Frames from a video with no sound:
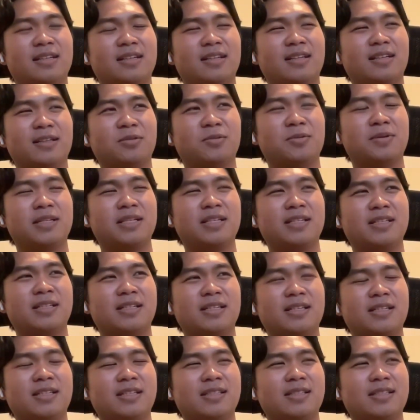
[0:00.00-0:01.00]
Like
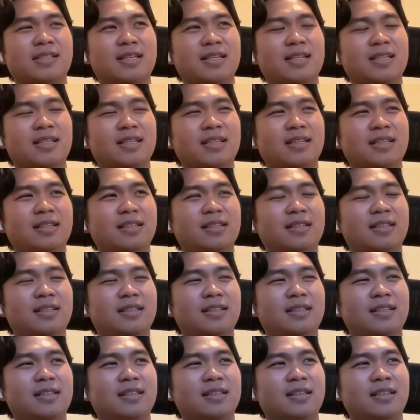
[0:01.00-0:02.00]

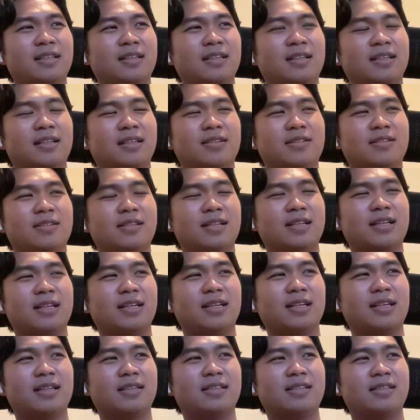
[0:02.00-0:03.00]
2016. It's
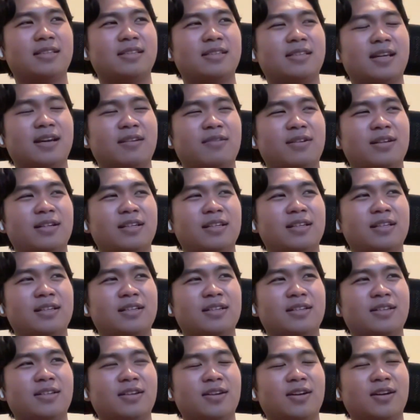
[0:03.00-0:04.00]
like 7
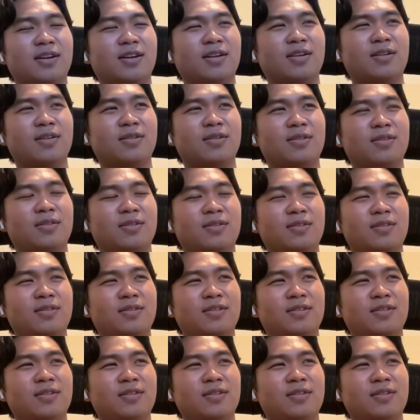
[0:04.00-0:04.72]
years ago,